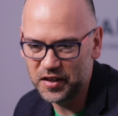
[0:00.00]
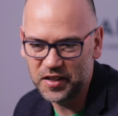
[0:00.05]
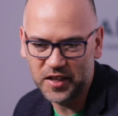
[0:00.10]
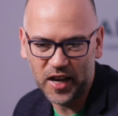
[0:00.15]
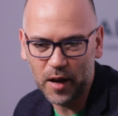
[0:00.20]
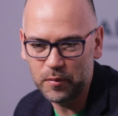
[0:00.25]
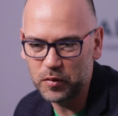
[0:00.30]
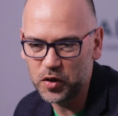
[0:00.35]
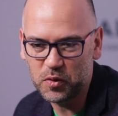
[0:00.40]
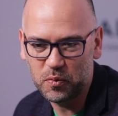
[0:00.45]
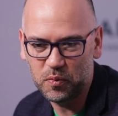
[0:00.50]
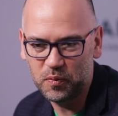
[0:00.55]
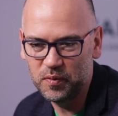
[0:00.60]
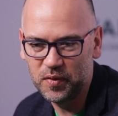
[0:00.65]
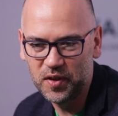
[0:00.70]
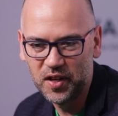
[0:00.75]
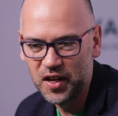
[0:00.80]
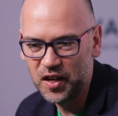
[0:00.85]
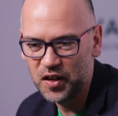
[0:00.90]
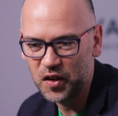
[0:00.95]
established
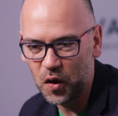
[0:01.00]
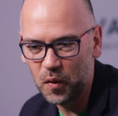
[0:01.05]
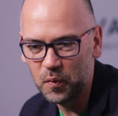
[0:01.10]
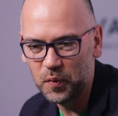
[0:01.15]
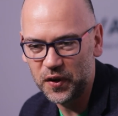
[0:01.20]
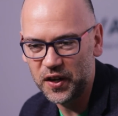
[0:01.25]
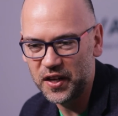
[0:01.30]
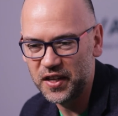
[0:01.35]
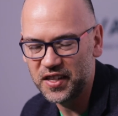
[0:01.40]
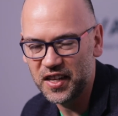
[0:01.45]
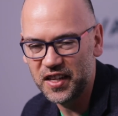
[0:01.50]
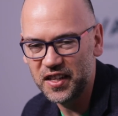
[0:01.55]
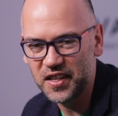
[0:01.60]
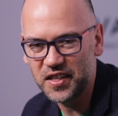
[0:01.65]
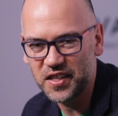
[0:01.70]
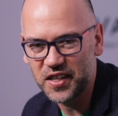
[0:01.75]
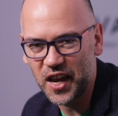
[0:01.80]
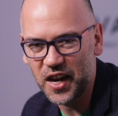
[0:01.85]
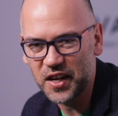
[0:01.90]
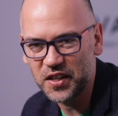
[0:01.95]
companies in the
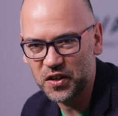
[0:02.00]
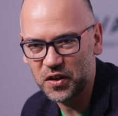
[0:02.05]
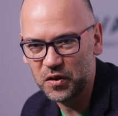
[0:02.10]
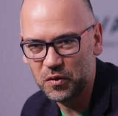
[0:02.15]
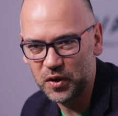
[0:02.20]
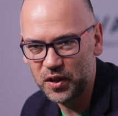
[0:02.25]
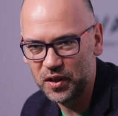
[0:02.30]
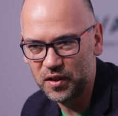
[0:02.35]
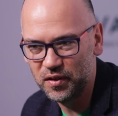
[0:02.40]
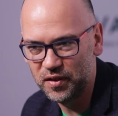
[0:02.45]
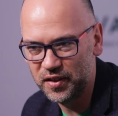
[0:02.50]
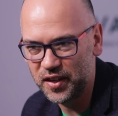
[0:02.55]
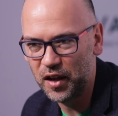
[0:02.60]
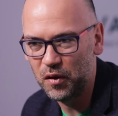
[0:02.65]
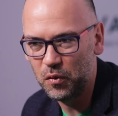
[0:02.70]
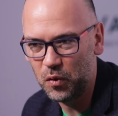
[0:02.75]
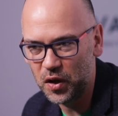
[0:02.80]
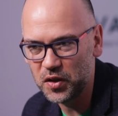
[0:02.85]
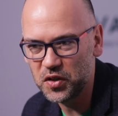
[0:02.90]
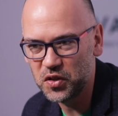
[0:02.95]
sector
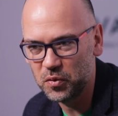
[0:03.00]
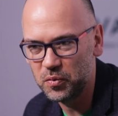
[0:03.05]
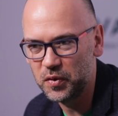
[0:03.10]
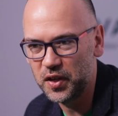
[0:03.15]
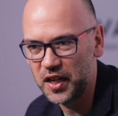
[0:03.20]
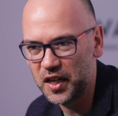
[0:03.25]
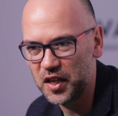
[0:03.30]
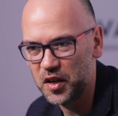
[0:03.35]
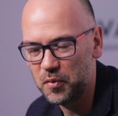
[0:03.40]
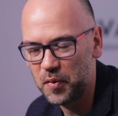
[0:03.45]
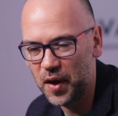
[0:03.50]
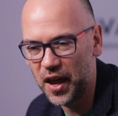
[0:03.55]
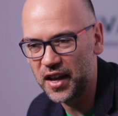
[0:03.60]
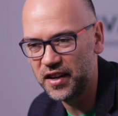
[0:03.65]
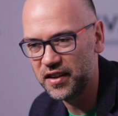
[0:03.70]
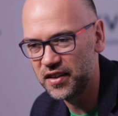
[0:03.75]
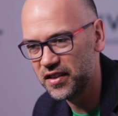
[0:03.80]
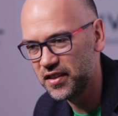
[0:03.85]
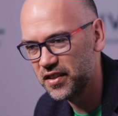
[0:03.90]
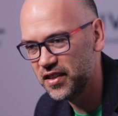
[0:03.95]
they'll want something
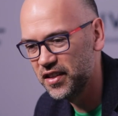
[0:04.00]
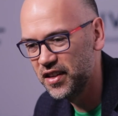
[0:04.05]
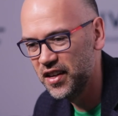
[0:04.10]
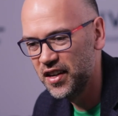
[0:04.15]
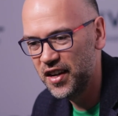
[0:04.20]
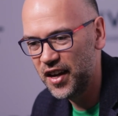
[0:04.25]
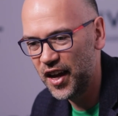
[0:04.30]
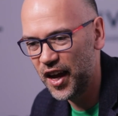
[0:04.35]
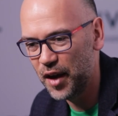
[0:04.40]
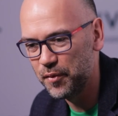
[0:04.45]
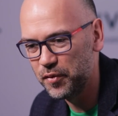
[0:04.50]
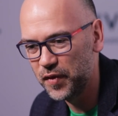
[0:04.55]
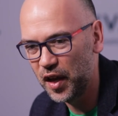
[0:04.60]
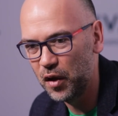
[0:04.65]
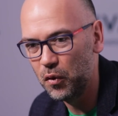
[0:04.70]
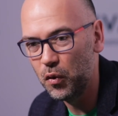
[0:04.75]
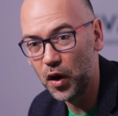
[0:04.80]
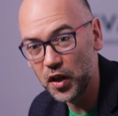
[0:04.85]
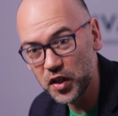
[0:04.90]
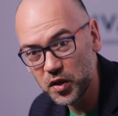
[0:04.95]
independent.
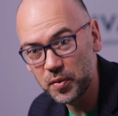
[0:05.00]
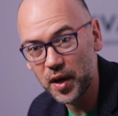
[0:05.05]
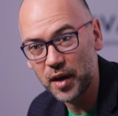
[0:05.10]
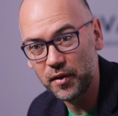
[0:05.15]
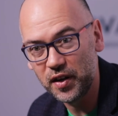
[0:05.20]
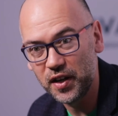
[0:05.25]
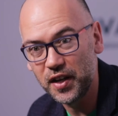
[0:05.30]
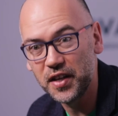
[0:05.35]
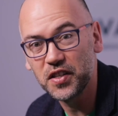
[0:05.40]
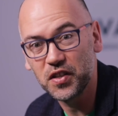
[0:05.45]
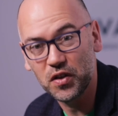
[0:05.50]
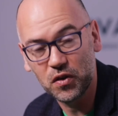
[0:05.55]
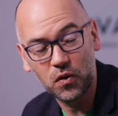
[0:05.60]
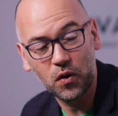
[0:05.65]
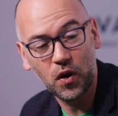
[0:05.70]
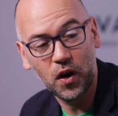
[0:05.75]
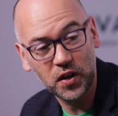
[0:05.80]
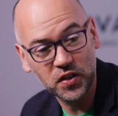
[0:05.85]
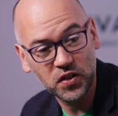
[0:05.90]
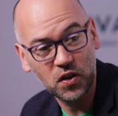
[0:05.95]
They'll want to be able to list
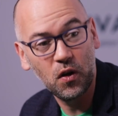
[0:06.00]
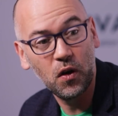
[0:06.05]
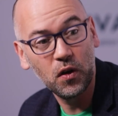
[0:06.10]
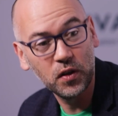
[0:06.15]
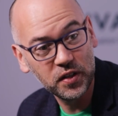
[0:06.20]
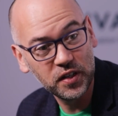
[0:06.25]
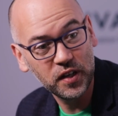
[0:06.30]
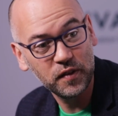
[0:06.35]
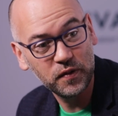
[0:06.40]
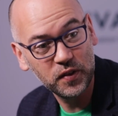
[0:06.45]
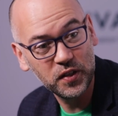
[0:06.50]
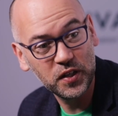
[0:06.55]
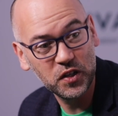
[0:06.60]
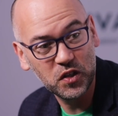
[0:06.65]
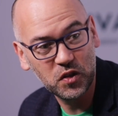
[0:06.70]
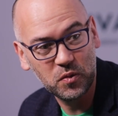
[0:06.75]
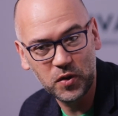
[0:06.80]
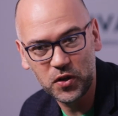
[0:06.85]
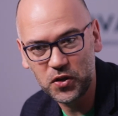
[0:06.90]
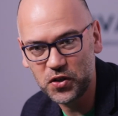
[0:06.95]
across all the different
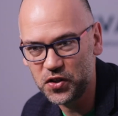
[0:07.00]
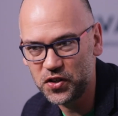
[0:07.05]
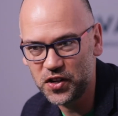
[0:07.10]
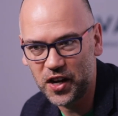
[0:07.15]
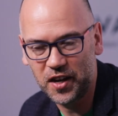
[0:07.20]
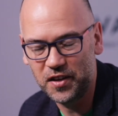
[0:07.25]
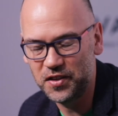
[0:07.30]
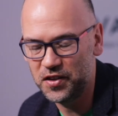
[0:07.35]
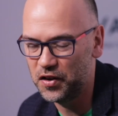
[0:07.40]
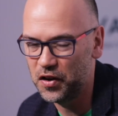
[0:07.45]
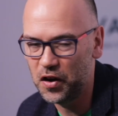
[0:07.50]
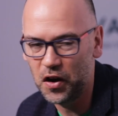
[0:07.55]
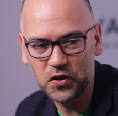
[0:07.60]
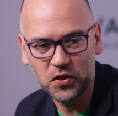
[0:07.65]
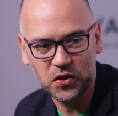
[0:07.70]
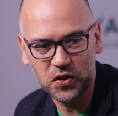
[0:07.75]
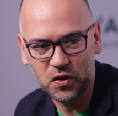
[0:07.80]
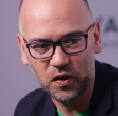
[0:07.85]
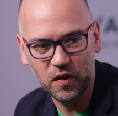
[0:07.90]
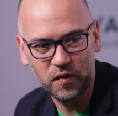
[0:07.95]
distribution channels. They're not
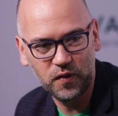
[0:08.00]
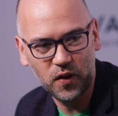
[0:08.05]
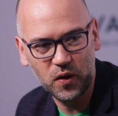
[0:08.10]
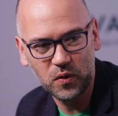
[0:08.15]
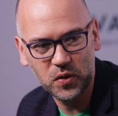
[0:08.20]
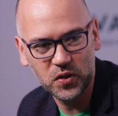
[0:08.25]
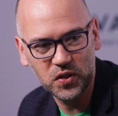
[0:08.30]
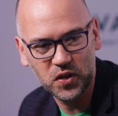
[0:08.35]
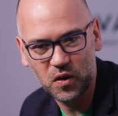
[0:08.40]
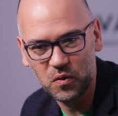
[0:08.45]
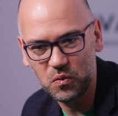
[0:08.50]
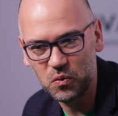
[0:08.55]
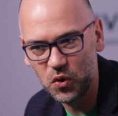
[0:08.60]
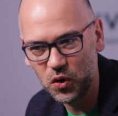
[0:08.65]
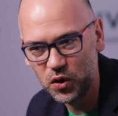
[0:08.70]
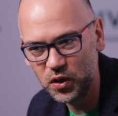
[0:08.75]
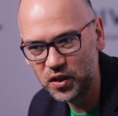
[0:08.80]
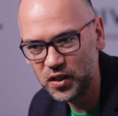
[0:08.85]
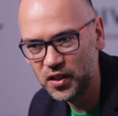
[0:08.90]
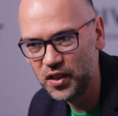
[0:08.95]
just going to focus on
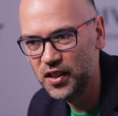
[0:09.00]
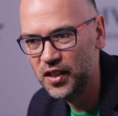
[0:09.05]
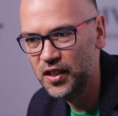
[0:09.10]
one.